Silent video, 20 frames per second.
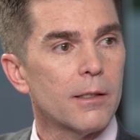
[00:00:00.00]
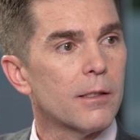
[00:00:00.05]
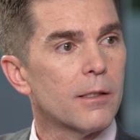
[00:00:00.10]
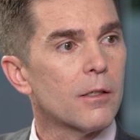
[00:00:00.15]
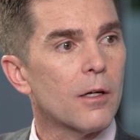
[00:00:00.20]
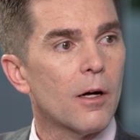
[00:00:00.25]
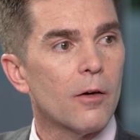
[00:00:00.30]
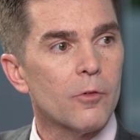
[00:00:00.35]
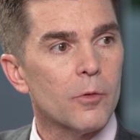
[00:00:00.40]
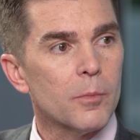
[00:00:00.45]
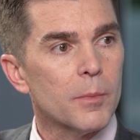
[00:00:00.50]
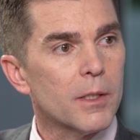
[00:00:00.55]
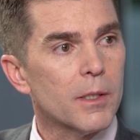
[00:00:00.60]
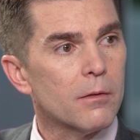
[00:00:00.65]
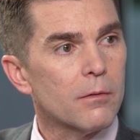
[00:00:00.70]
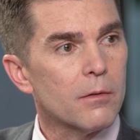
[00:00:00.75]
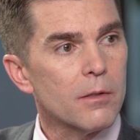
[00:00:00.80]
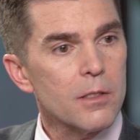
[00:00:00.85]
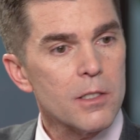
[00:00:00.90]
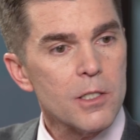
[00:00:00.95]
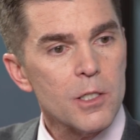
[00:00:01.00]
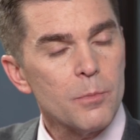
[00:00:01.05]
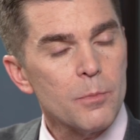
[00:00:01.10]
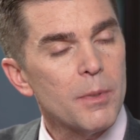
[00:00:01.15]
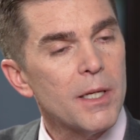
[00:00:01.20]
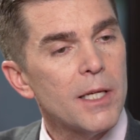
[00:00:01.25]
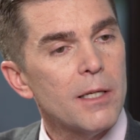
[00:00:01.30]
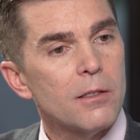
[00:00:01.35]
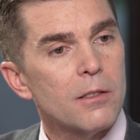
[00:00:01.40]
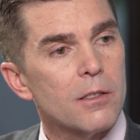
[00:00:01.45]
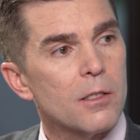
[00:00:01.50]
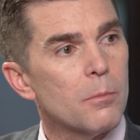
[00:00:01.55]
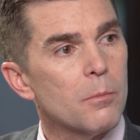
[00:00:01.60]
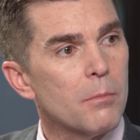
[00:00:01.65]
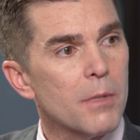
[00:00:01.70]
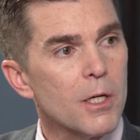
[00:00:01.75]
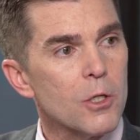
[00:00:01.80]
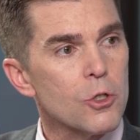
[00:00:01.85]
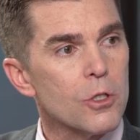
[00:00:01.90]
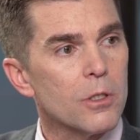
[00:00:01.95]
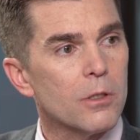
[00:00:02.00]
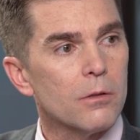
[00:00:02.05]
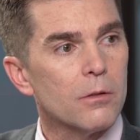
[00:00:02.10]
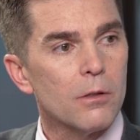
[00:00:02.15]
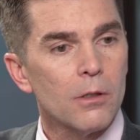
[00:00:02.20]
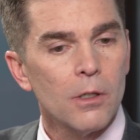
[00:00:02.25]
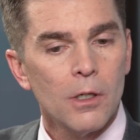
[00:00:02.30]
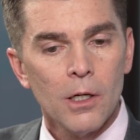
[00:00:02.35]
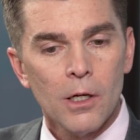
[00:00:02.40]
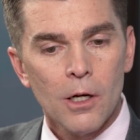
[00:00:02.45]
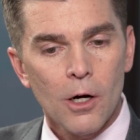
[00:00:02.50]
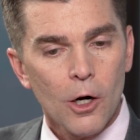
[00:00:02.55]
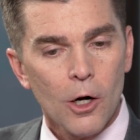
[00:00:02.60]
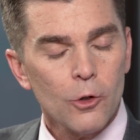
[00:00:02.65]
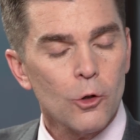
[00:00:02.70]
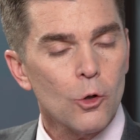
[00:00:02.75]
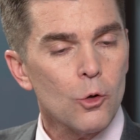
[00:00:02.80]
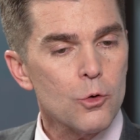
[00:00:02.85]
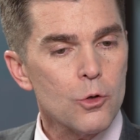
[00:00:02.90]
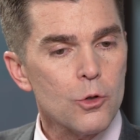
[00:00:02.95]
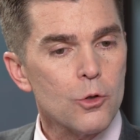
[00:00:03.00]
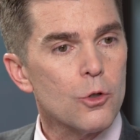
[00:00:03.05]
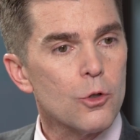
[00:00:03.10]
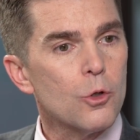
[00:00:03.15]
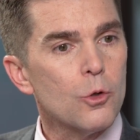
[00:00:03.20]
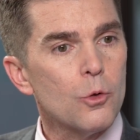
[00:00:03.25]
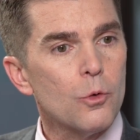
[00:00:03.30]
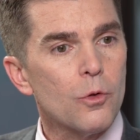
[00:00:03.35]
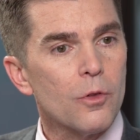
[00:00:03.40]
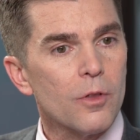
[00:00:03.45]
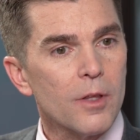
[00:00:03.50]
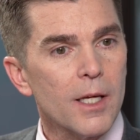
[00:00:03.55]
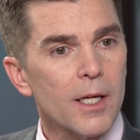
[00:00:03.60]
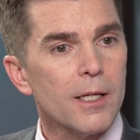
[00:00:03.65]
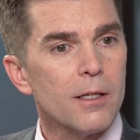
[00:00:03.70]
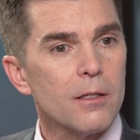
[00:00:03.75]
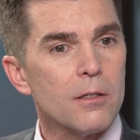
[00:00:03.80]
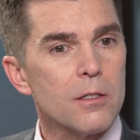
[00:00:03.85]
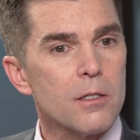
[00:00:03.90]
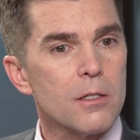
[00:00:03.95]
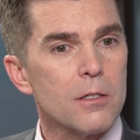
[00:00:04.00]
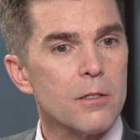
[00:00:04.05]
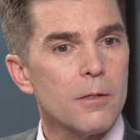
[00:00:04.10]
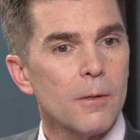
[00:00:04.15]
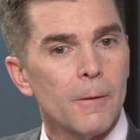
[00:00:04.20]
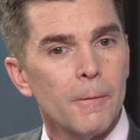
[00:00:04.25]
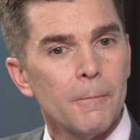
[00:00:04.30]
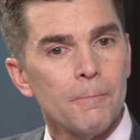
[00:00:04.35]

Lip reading: In government, speed to mission. Are those two things